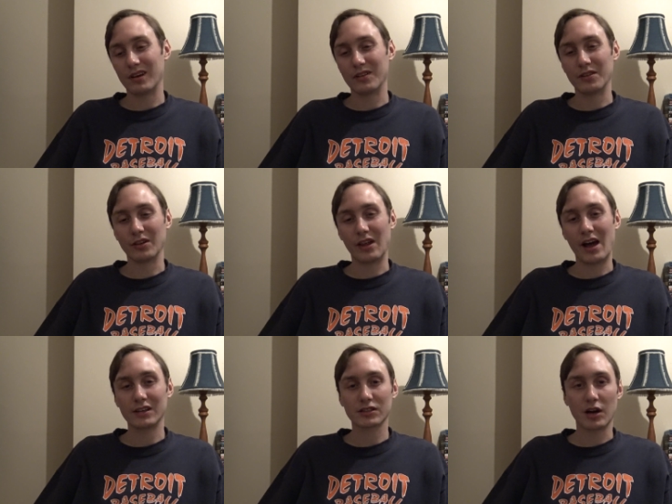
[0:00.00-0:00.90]
the
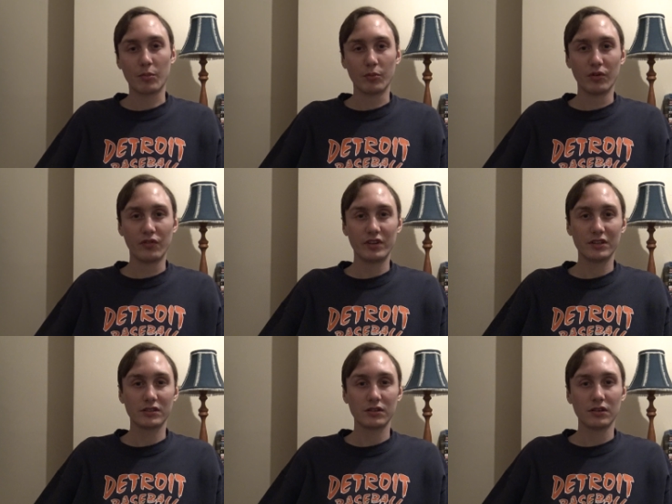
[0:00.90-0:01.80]
last couple
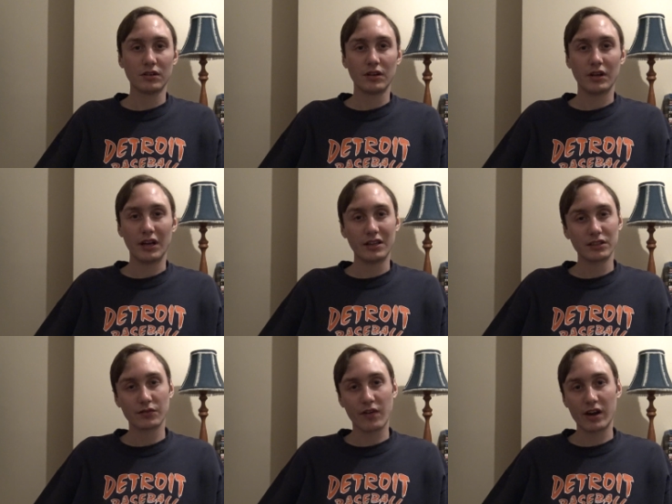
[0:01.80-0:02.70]
movies in
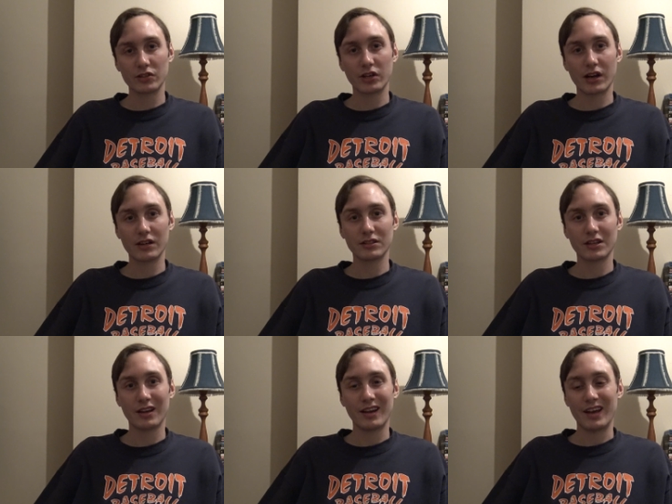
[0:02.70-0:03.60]
this franchise,
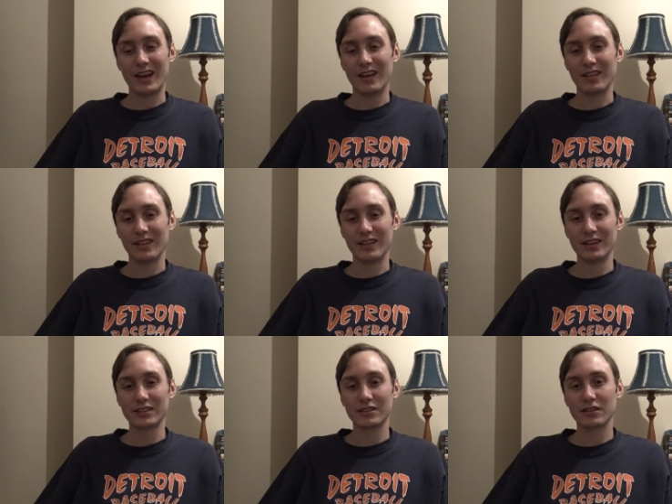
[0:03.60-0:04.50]

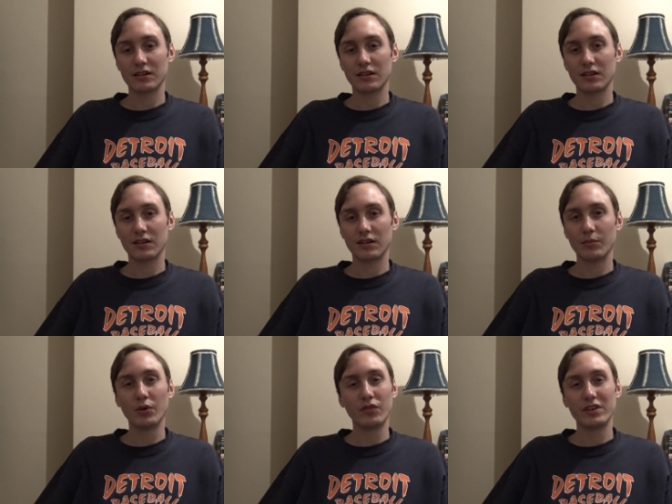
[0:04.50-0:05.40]
this
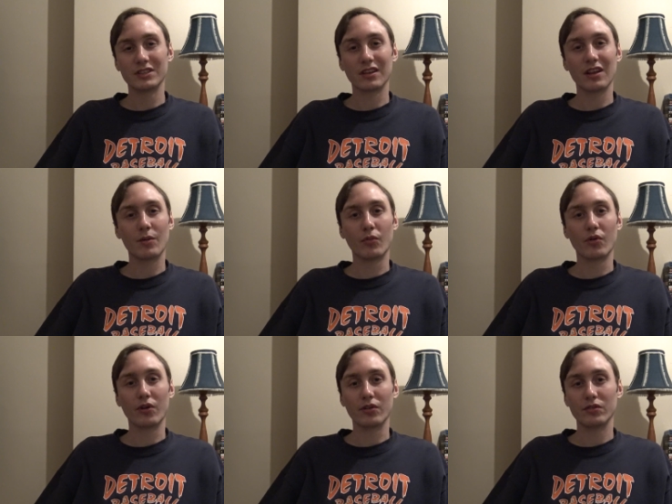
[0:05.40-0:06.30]
movie is a lot
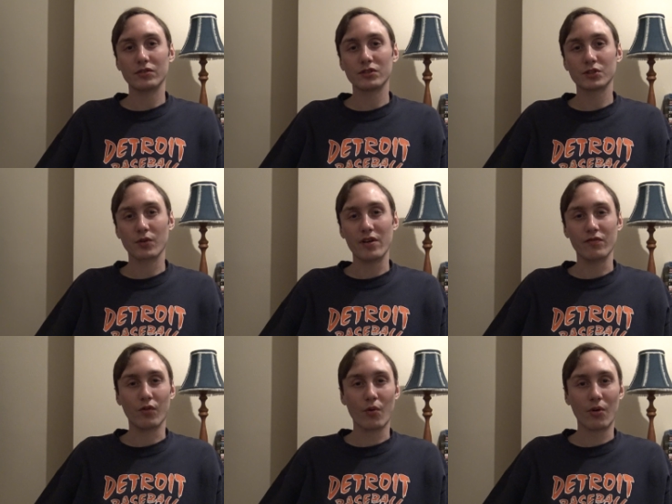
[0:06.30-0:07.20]
more
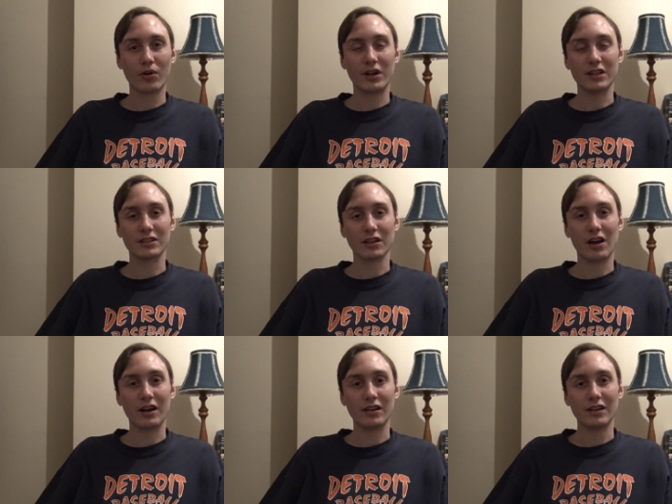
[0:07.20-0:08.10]
straightforward. It's a
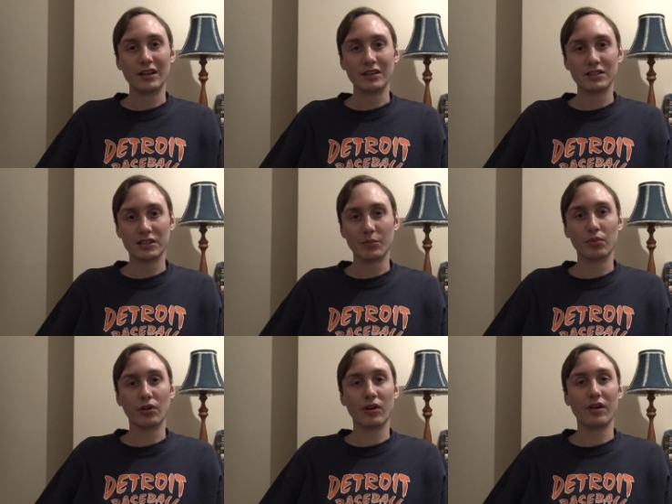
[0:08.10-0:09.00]
lot
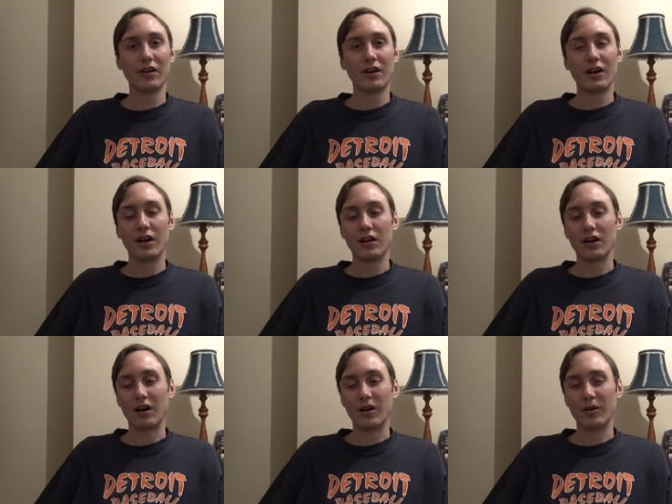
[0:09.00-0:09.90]
simpler.
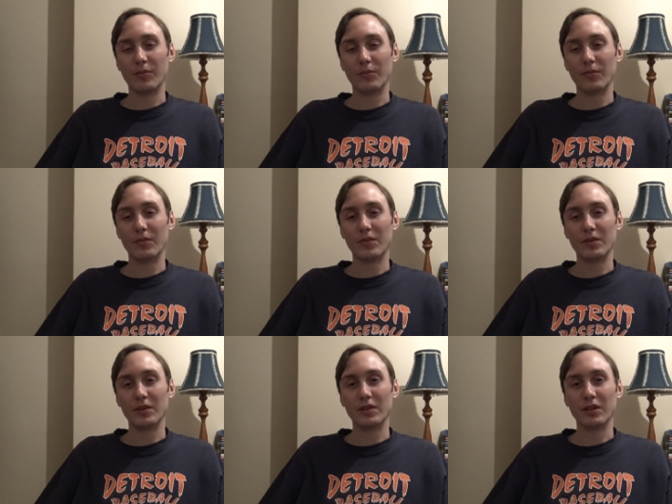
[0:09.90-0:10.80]
Um,
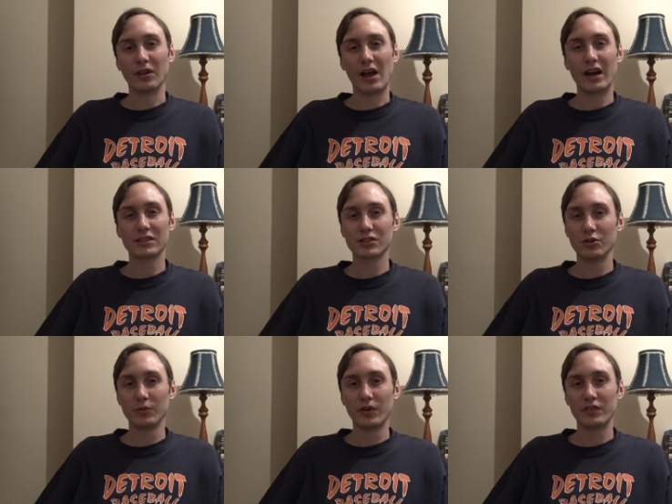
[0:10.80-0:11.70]
the last two
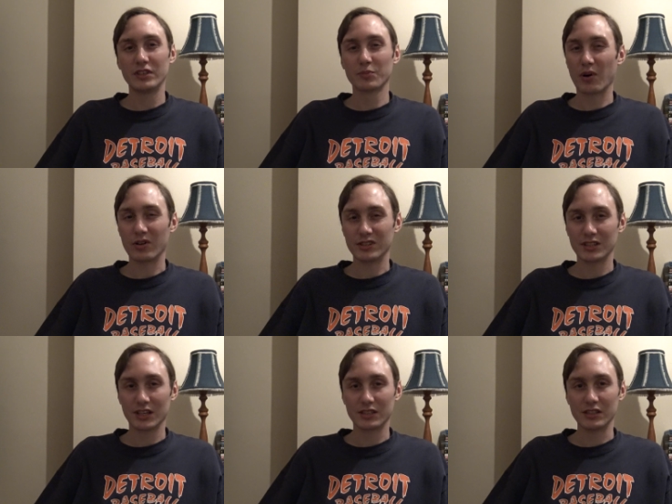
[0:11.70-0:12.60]
movies, part
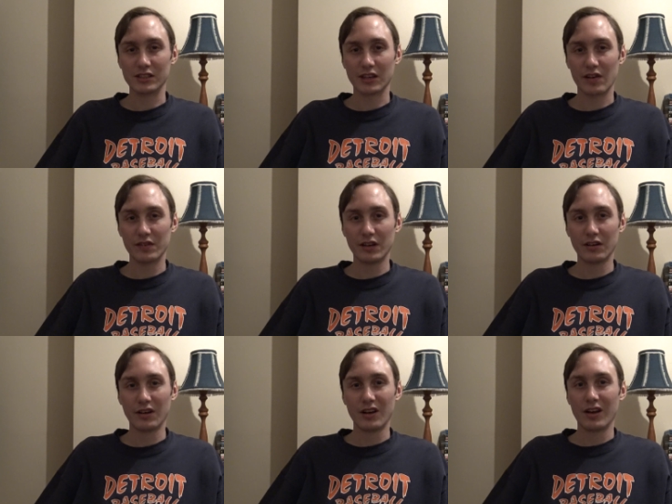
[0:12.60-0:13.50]
6 and 7,
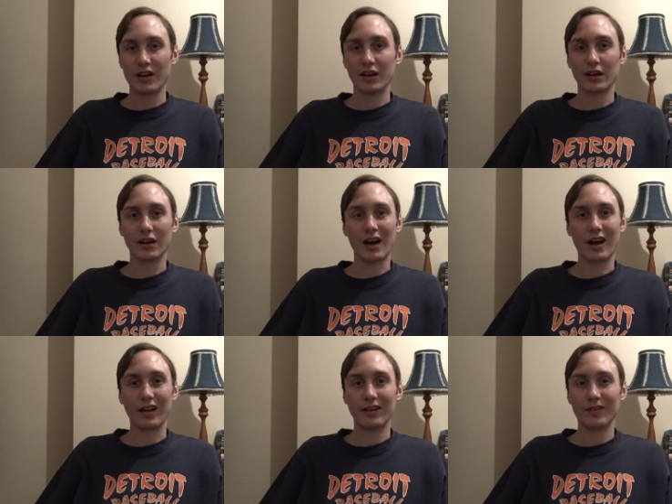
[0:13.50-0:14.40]

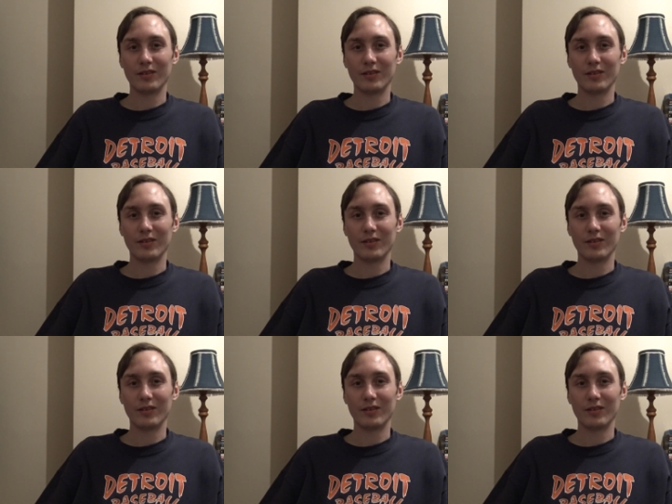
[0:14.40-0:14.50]
got